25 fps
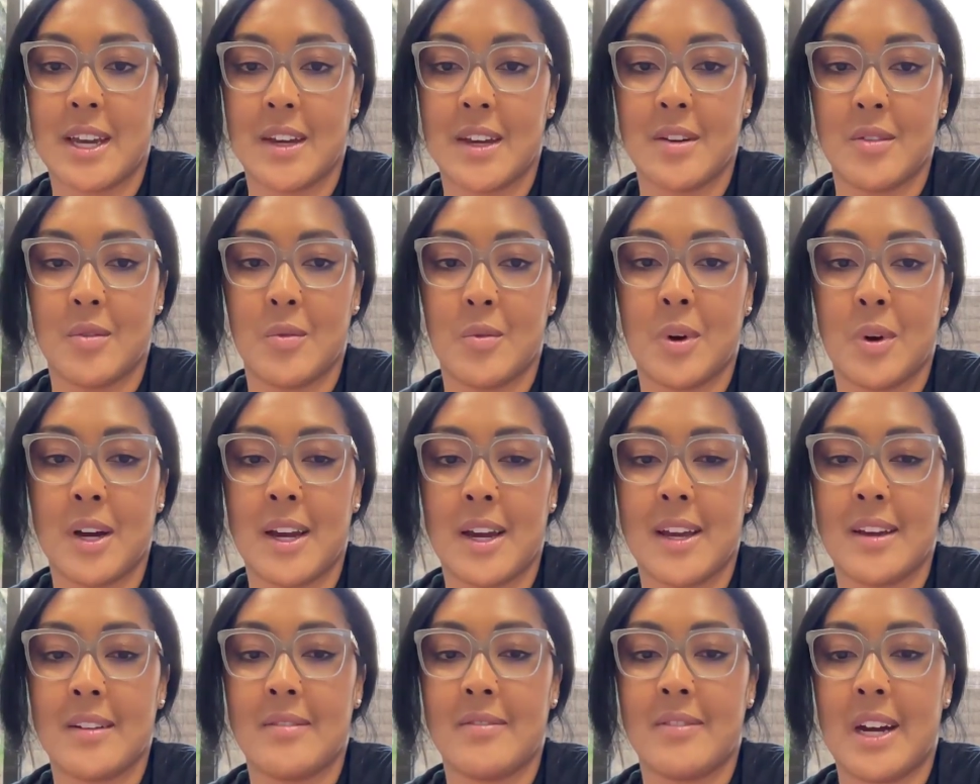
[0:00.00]
And
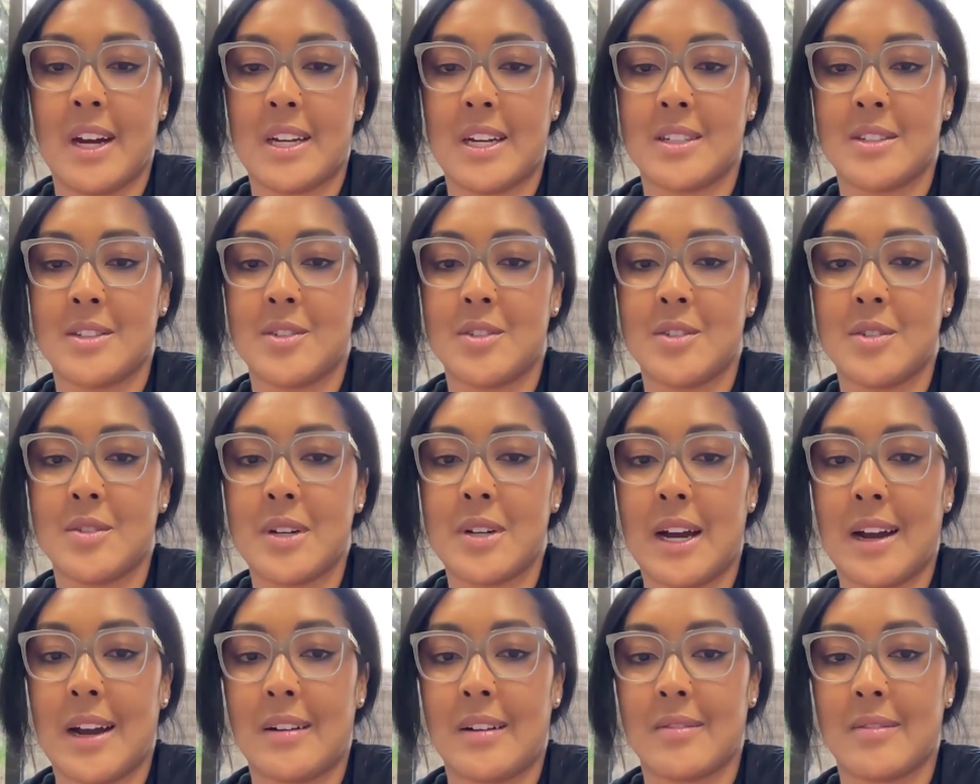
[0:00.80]
what advice do you
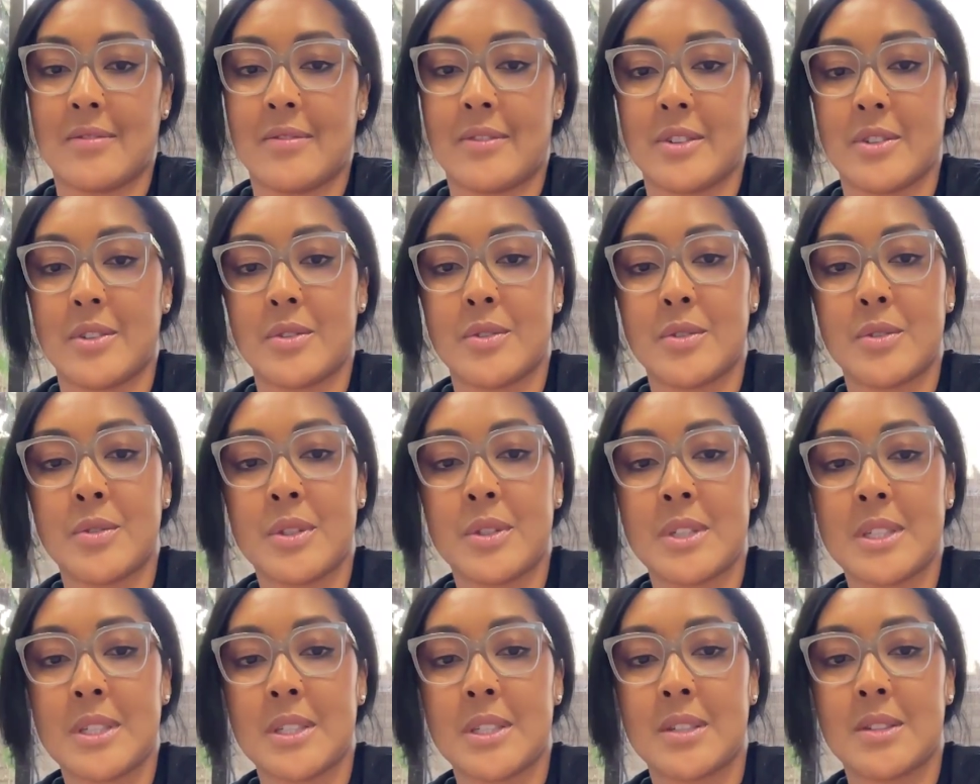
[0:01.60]
have for
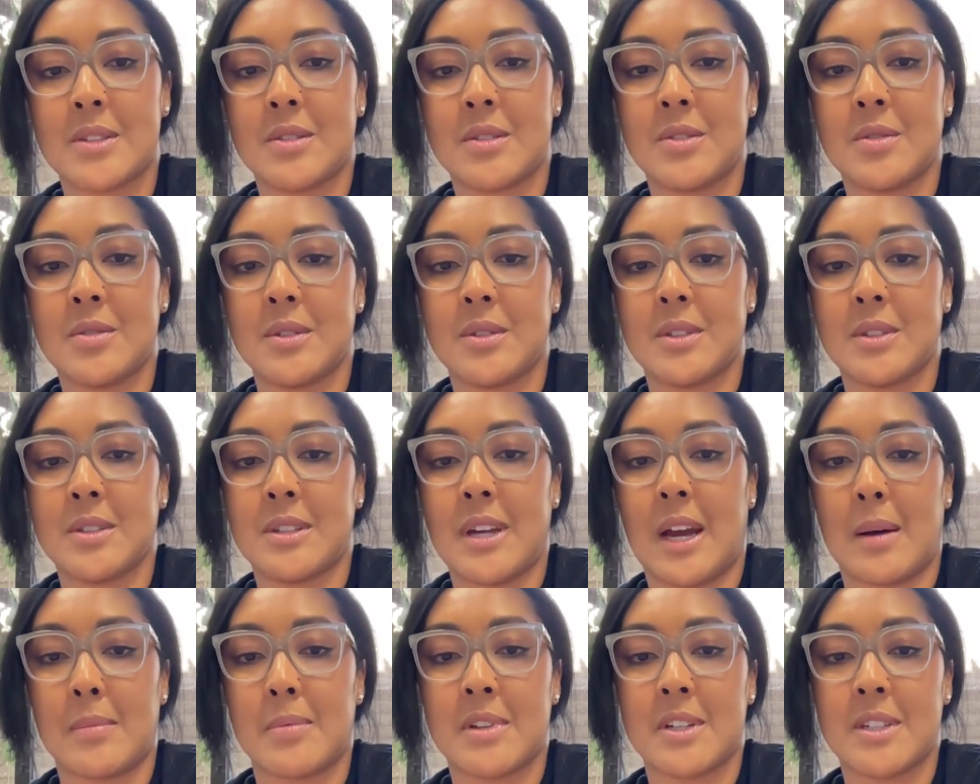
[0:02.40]
students to
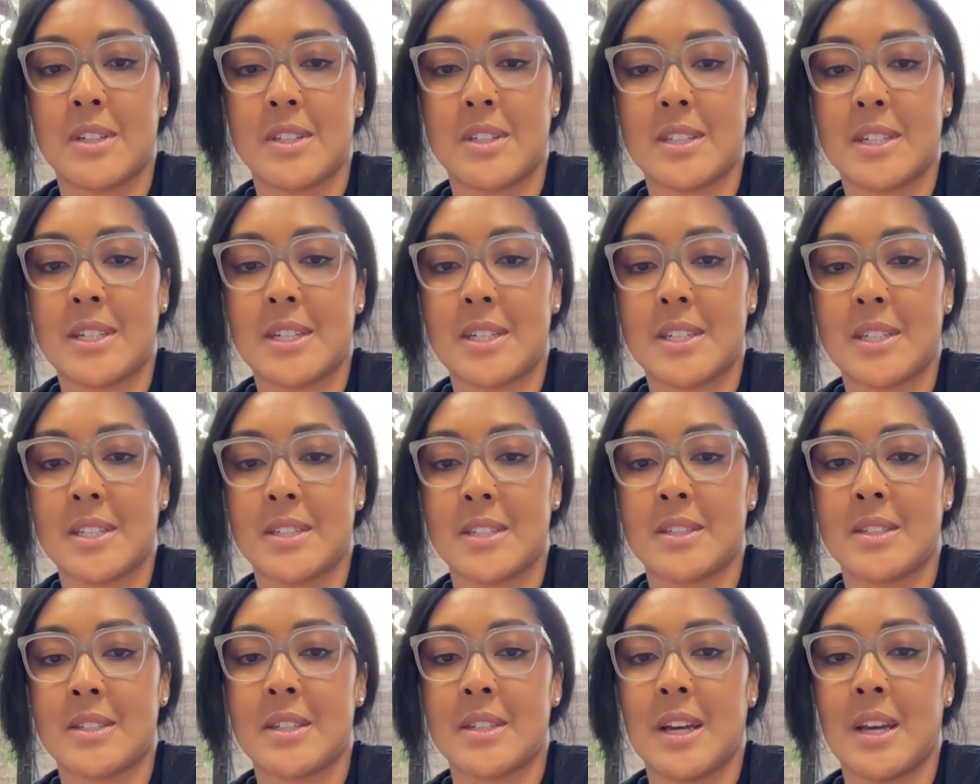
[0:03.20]
establish
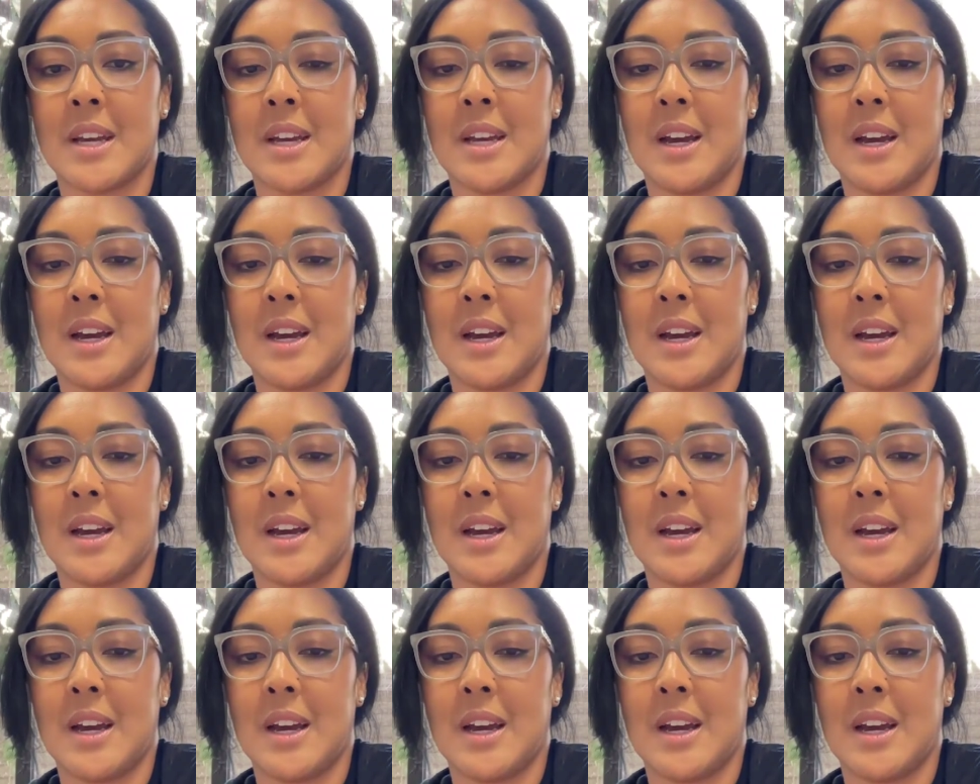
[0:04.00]
theirs